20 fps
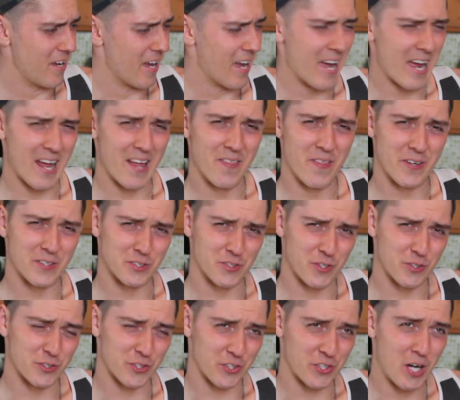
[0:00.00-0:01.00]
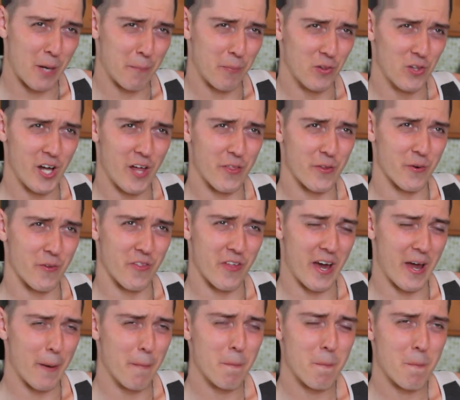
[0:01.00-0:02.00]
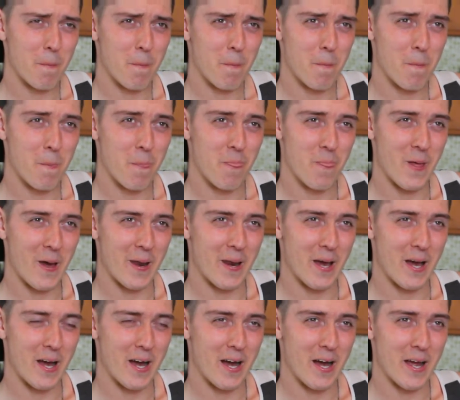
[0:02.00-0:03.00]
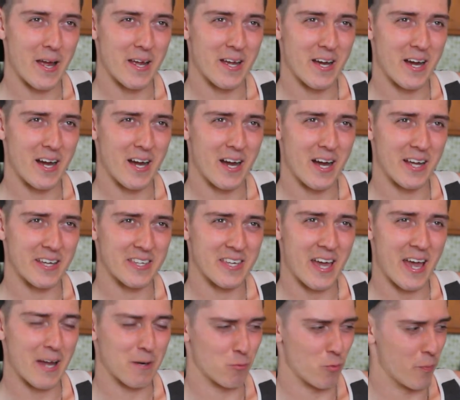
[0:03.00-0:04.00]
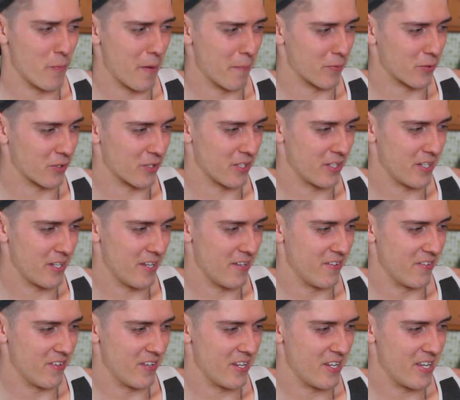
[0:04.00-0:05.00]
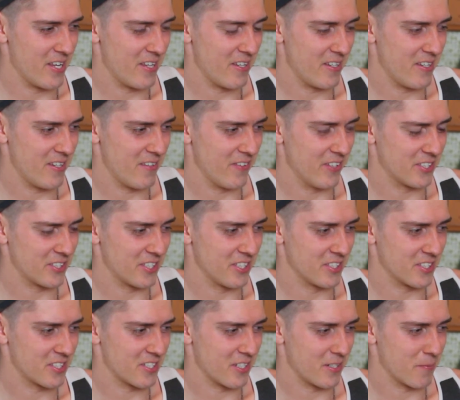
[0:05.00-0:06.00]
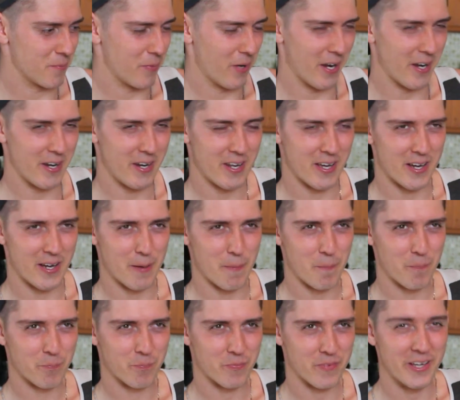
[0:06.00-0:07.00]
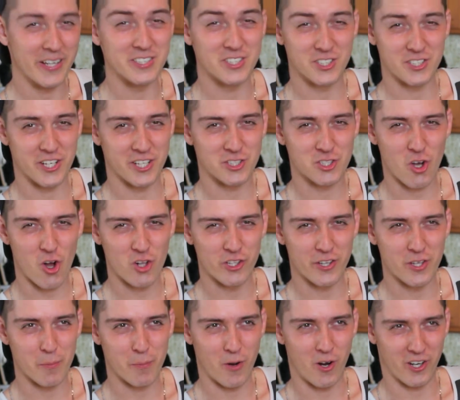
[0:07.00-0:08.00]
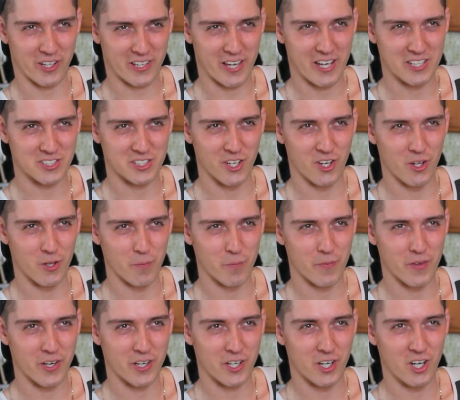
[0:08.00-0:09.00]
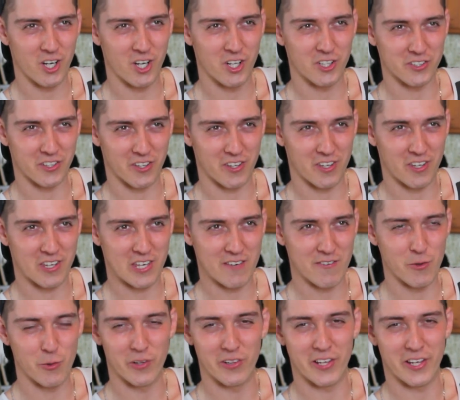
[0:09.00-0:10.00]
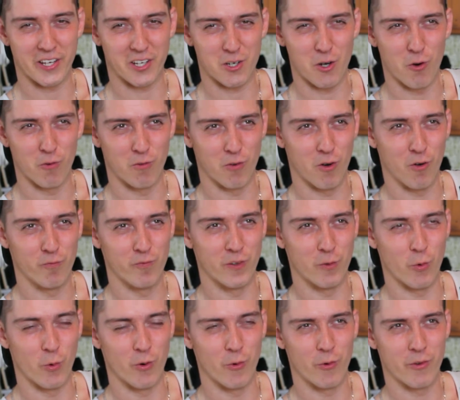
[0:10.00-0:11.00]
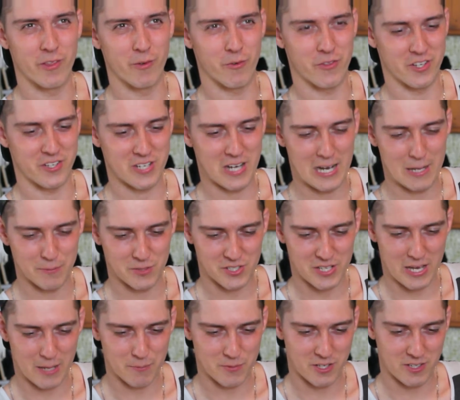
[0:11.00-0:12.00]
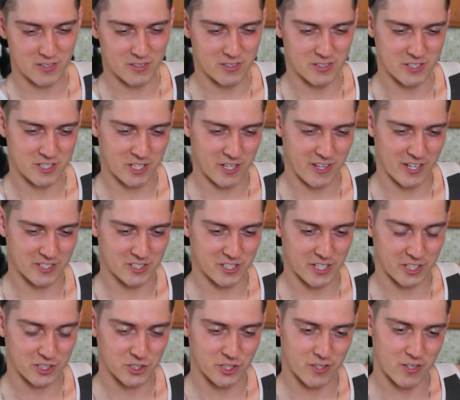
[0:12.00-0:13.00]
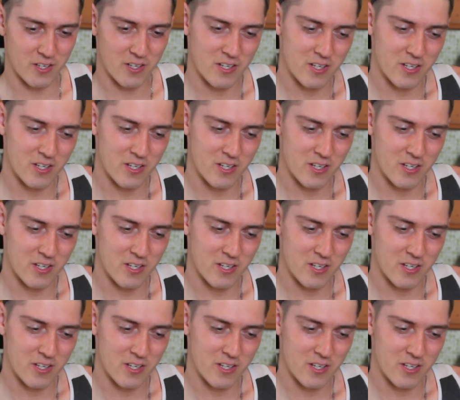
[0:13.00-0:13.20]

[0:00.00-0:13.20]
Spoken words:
and there's a couple other that I can't remember in this instant, but it's all in the podcast, and I'll give you a link, hopefully with a timestamp into that section.